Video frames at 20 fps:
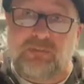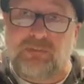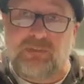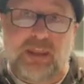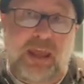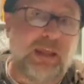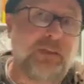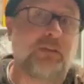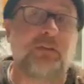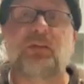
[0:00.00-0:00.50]

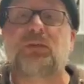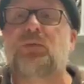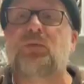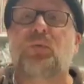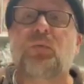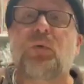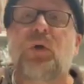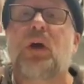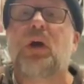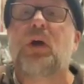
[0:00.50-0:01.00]
Like
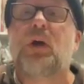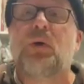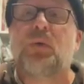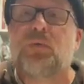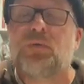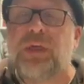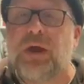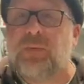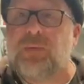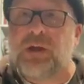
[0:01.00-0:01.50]

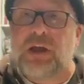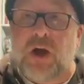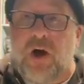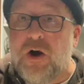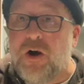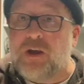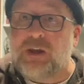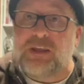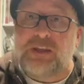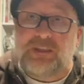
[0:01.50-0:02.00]
that we
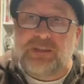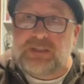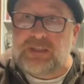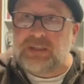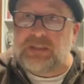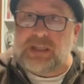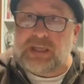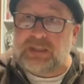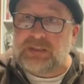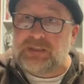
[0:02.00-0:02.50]
all can see
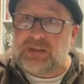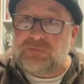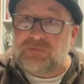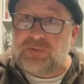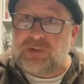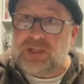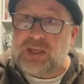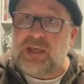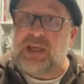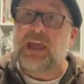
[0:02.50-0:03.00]
things
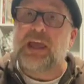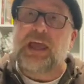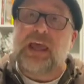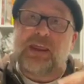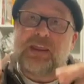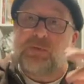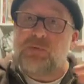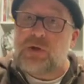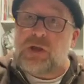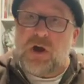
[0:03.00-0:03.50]
differently, and
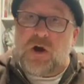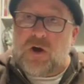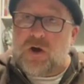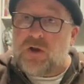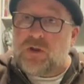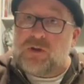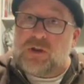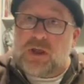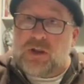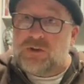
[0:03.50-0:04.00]
then we
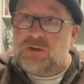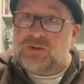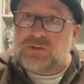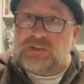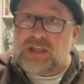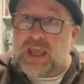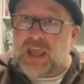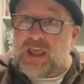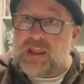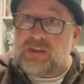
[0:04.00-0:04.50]
all
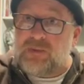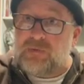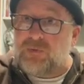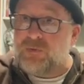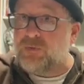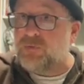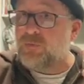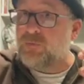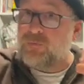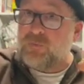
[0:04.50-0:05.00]

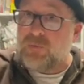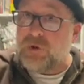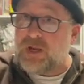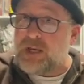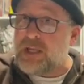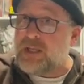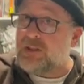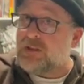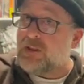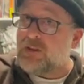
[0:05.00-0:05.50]
understand what
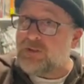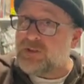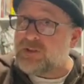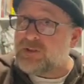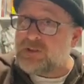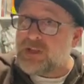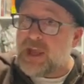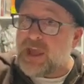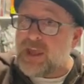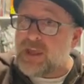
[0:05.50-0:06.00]
each other is
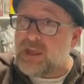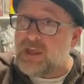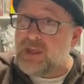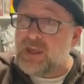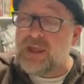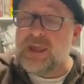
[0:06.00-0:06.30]
saying.